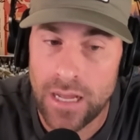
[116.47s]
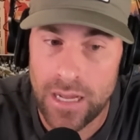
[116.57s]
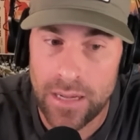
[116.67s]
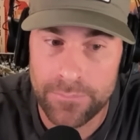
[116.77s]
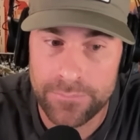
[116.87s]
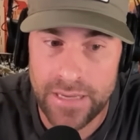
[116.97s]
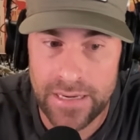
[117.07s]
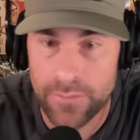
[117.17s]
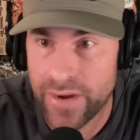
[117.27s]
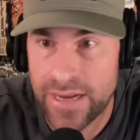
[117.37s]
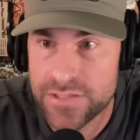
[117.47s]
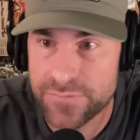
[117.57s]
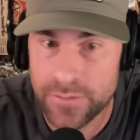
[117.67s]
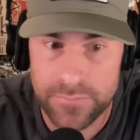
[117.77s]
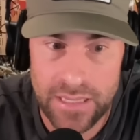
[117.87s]
And it ranged
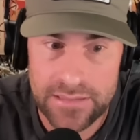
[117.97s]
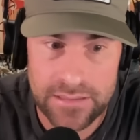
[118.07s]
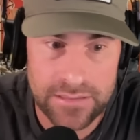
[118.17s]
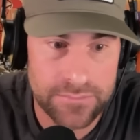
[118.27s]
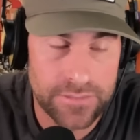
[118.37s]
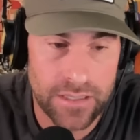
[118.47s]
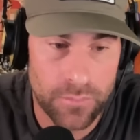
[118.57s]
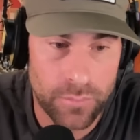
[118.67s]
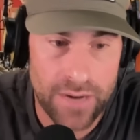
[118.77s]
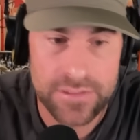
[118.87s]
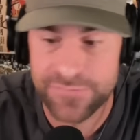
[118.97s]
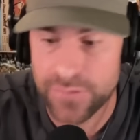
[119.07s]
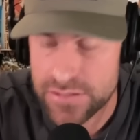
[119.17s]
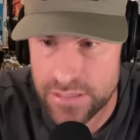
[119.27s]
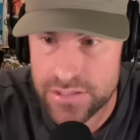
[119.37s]
from like when I was
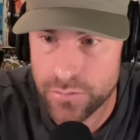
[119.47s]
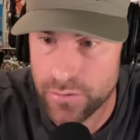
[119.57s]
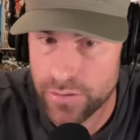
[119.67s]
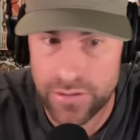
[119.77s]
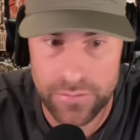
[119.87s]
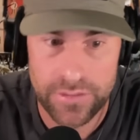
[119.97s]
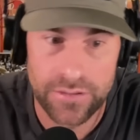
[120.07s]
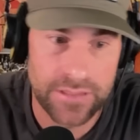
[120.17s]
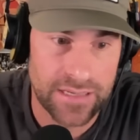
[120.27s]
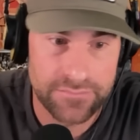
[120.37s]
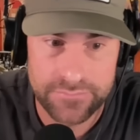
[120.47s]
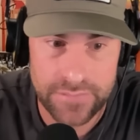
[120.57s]
first on tour, you'd get,